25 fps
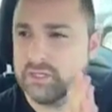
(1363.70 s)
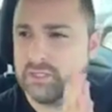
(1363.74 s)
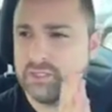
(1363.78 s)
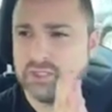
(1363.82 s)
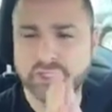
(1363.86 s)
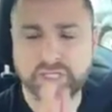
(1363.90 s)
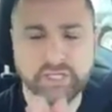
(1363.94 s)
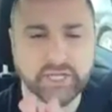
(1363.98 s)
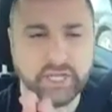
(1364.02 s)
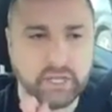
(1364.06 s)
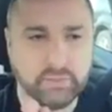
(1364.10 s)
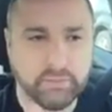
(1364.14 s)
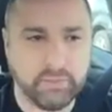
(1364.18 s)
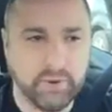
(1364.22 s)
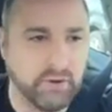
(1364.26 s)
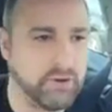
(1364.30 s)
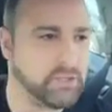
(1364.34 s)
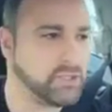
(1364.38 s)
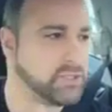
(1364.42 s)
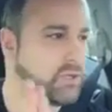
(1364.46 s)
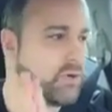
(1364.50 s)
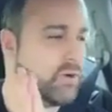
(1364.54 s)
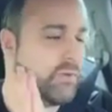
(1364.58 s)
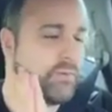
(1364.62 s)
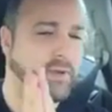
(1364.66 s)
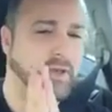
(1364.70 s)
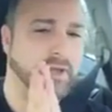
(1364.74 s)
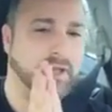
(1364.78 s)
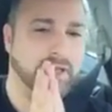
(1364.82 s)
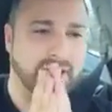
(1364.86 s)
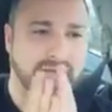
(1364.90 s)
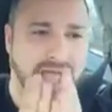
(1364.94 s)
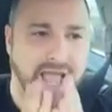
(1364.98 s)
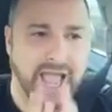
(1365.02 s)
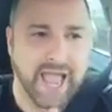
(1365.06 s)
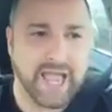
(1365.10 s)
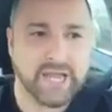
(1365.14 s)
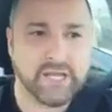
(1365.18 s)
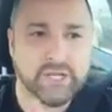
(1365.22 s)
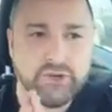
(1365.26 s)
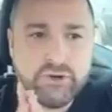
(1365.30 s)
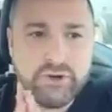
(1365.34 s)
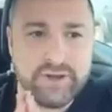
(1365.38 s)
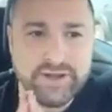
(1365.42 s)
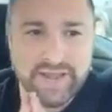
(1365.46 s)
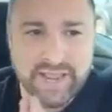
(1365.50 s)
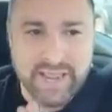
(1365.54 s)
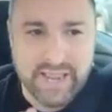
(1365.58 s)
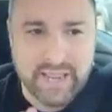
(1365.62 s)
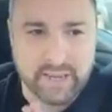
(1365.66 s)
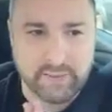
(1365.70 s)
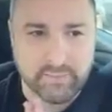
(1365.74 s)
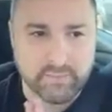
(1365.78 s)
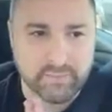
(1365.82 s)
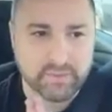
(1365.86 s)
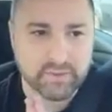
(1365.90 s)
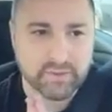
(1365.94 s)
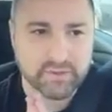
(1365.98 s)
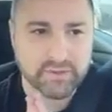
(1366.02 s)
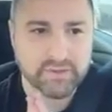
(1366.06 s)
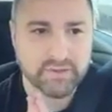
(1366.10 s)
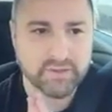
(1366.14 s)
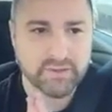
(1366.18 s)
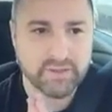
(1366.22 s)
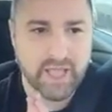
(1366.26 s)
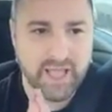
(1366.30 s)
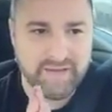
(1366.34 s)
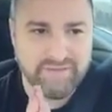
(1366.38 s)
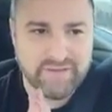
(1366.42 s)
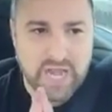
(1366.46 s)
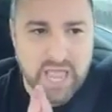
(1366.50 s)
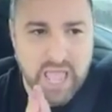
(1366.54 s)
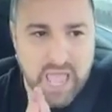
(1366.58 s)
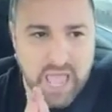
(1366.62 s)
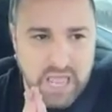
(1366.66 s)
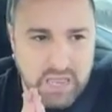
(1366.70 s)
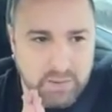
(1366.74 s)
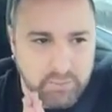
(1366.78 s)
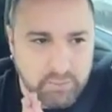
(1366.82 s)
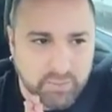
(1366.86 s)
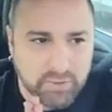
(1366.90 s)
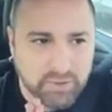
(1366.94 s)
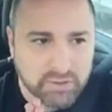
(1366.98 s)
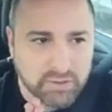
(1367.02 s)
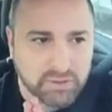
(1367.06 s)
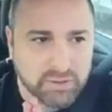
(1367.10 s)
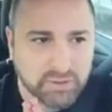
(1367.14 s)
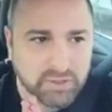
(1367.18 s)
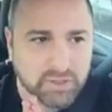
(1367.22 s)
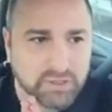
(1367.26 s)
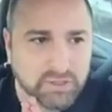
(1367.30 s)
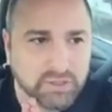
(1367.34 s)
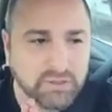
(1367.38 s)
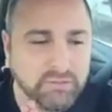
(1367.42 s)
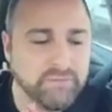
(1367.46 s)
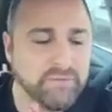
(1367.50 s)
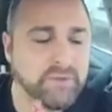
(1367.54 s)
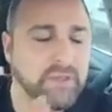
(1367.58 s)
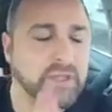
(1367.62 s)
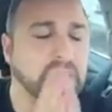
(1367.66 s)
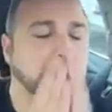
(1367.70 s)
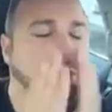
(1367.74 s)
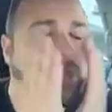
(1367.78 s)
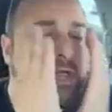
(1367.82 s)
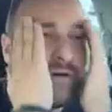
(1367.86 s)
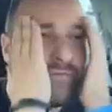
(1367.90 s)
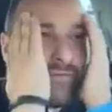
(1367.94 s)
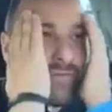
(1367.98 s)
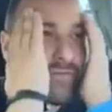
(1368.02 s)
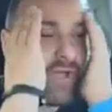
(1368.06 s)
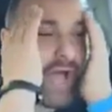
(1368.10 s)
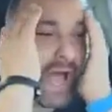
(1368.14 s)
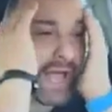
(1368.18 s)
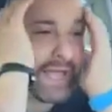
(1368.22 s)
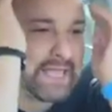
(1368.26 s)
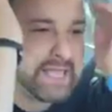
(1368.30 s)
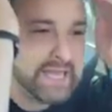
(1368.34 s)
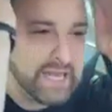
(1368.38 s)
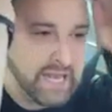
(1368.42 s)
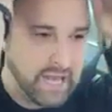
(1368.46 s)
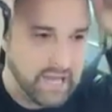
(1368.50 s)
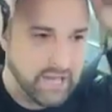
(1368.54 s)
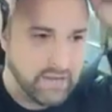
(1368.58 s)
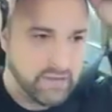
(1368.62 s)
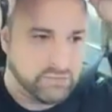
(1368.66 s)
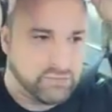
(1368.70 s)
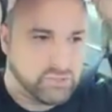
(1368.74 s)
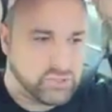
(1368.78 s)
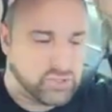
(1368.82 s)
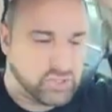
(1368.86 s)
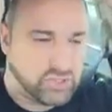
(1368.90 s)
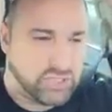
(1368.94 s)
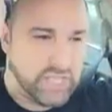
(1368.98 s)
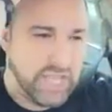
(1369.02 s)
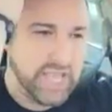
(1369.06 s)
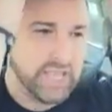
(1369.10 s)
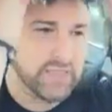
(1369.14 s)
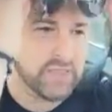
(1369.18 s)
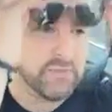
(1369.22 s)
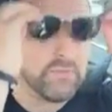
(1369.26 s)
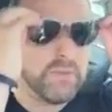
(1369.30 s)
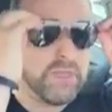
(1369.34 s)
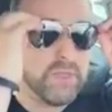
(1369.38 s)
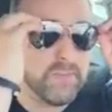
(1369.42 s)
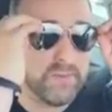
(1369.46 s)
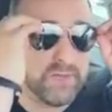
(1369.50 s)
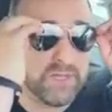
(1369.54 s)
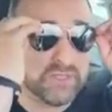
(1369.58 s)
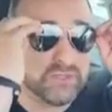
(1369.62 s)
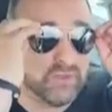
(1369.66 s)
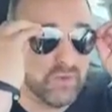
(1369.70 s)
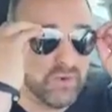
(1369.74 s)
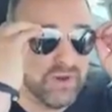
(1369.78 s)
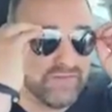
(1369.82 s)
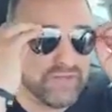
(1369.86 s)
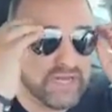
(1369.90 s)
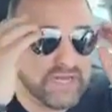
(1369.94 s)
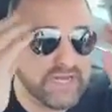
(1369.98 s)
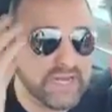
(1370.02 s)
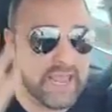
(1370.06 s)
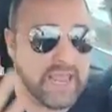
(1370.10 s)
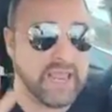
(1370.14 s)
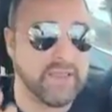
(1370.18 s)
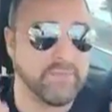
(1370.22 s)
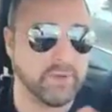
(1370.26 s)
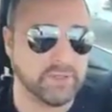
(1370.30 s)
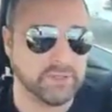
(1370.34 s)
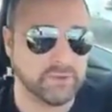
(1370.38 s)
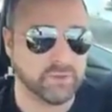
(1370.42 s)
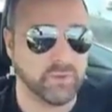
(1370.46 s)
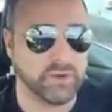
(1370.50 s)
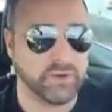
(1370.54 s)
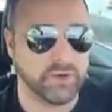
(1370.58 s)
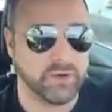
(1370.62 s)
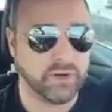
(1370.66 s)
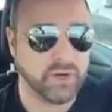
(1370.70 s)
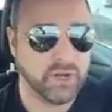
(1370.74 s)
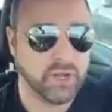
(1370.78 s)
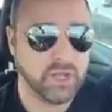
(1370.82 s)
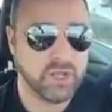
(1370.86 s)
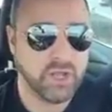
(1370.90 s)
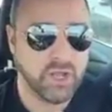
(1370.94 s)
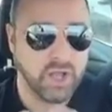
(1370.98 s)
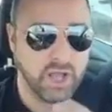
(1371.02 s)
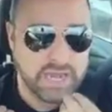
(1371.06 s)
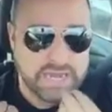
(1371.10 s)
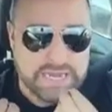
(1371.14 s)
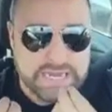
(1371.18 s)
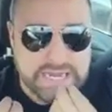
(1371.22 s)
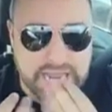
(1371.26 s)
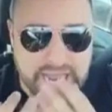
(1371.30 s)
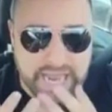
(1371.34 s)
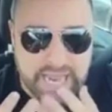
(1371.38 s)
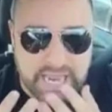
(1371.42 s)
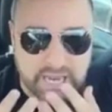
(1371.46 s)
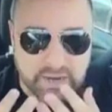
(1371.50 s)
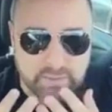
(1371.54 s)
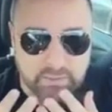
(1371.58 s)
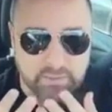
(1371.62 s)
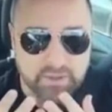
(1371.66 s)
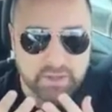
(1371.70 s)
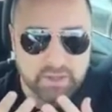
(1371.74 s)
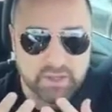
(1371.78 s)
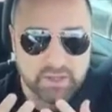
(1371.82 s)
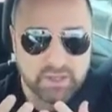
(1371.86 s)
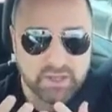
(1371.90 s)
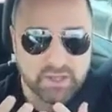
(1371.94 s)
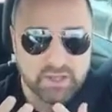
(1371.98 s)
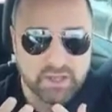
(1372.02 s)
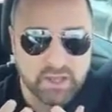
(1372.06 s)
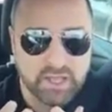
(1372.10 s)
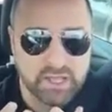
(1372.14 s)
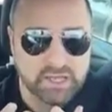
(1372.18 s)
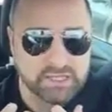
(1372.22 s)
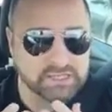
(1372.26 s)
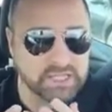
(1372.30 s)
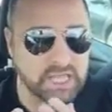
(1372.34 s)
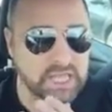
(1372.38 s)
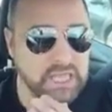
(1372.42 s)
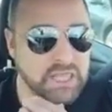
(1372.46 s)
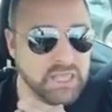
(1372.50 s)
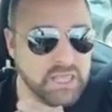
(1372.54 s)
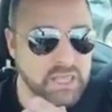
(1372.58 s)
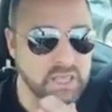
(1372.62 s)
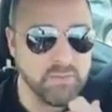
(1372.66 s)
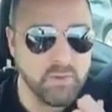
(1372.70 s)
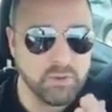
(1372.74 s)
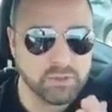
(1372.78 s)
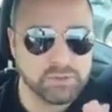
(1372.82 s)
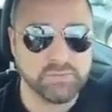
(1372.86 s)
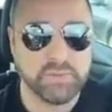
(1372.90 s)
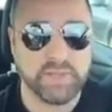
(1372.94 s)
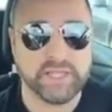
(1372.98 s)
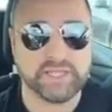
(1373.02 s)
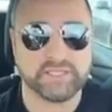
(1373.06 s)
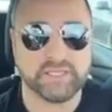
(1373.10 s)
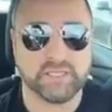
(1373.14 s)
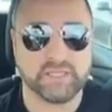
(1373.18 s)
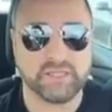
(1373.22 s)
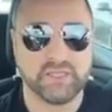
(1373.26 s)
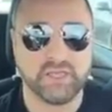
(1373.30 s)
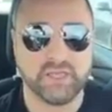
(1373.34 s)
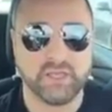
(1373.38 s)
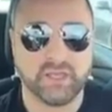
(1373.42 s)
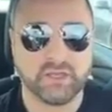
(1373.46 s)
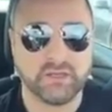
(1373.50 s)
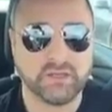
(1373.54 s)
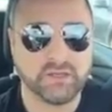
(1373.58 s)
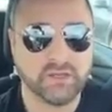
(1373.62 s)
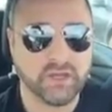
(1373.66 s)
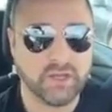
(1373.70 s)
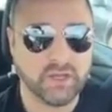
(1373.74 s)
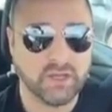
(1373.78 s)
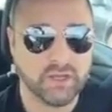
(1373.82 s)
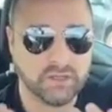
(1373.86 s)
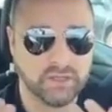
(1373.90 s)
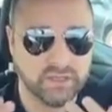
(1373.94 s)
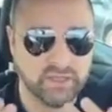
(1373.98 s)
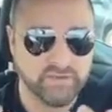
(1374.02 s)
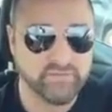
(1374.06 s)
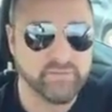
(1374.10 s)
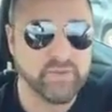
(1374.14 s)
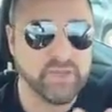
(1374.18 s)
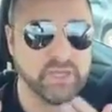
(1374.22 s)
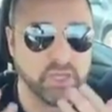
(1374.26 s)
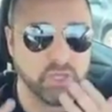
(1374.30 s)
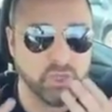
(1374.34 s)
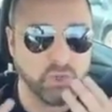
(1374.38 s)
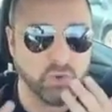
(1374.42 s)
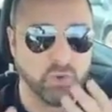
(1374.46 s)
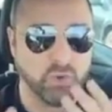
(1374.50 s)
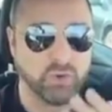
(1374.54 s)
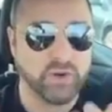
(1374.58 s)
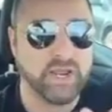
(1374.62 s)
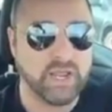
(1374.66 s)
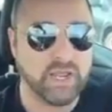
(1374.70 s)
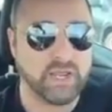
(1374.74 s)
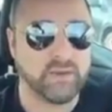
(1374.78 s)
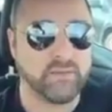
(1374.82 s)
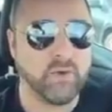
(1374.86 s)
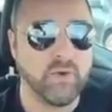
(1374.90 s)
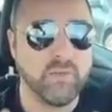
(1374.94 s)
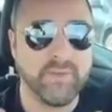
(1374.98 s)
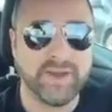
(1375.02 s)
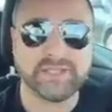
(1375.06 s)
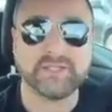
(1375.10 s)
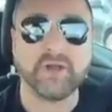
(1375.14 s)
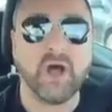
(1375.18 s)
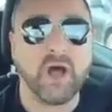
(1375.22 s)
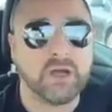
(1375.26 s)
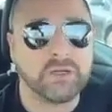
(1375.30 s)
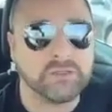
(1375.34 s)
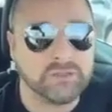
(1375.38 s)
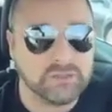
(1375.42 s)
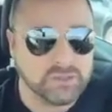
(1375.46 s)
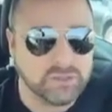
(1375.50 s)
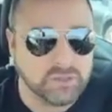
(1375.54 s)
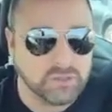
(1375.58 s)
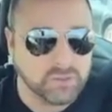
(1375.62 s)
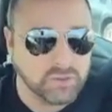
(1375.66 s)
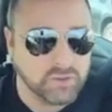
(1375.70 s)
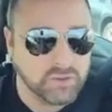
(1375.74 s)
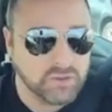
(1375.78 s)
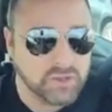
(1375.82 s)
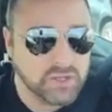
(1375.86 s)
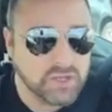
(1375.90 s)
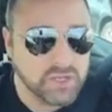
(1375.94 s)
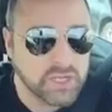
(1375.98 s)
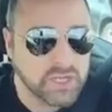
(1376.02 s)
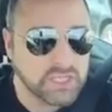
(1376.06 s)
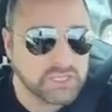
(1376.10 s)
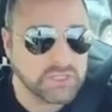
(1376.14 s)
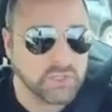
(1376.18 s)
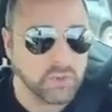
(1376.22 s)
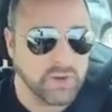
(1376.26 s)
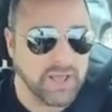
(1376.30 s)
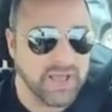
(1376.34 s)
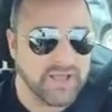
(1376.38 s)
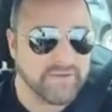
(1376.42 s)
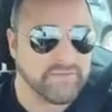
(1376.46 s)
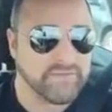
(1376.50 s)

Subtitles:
I definitely recognize that some of these avatars. I'm trying to figure out. It just takes too long to load. Alright, guys. Anyway, so I think that's pretty much what I have to say about that. Hey, Yonatan, good morning. Mitchell, what's cooking? Shari, how you doing?